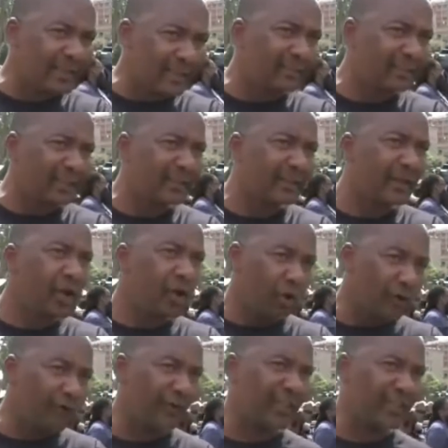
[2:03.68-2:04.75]
Sandton
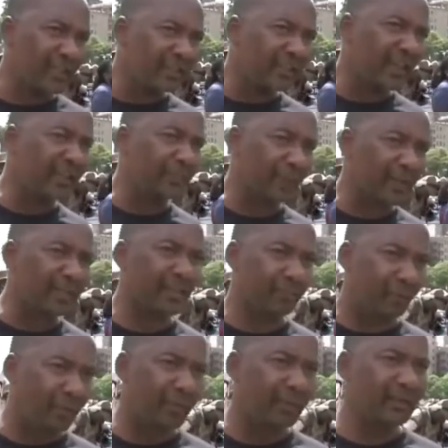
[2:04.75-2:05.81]
Conference Center at the
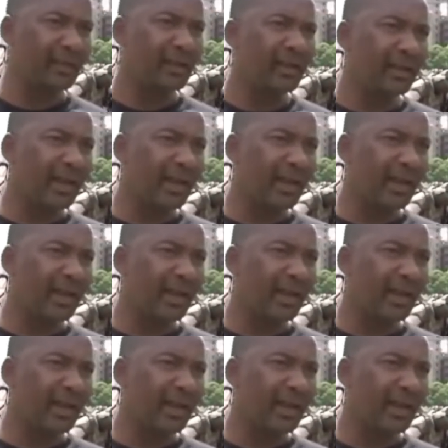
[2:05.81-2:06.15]
present moment.